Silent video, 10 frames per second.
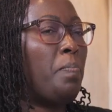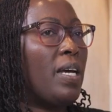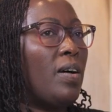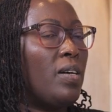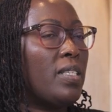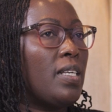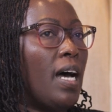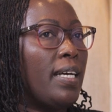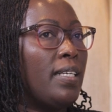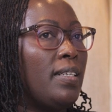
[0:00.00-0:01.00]
Because
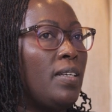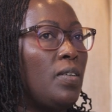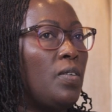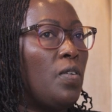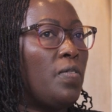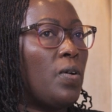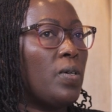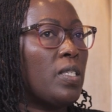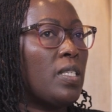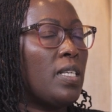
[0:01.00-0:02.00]
I, you know, of
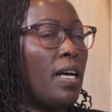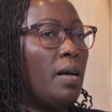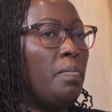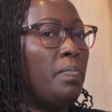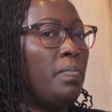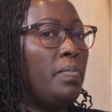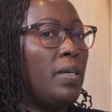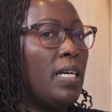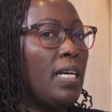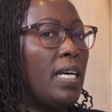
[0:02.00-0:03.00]
course,
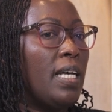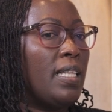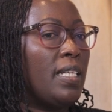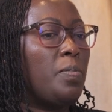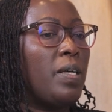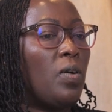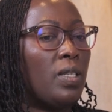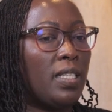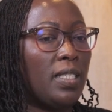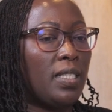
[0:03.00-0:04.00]
there's been
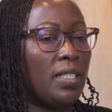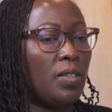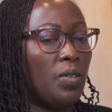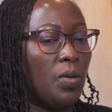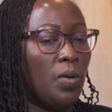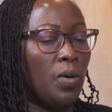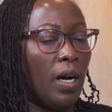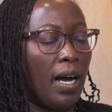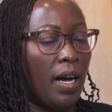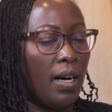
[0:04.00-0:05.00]
all this, you know,
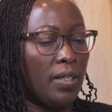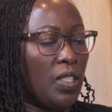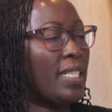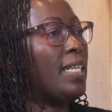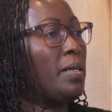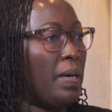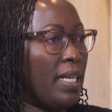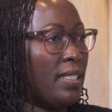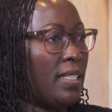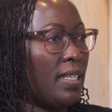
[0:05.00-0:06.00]
gender
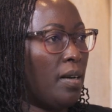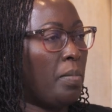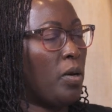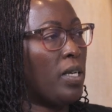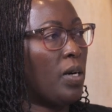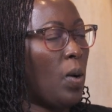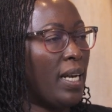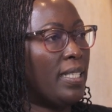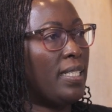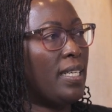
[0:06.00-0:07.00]
debates about
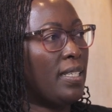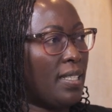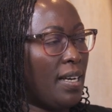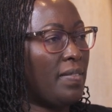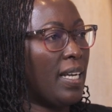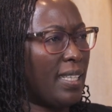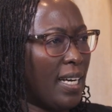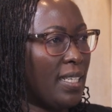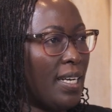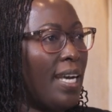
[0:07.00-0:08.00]
equality and stuff like
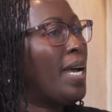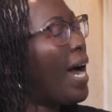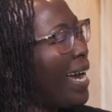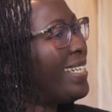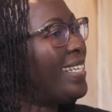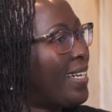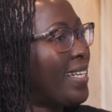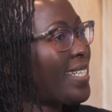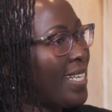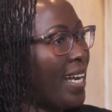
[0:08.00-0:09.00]
that. I didn't
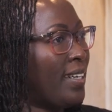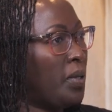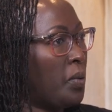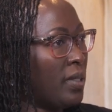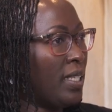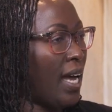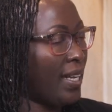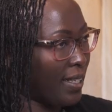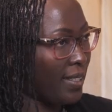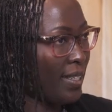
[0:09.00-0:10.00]
understand those
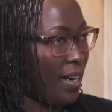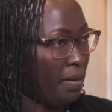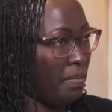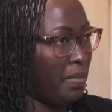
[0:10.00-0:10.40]
at the time.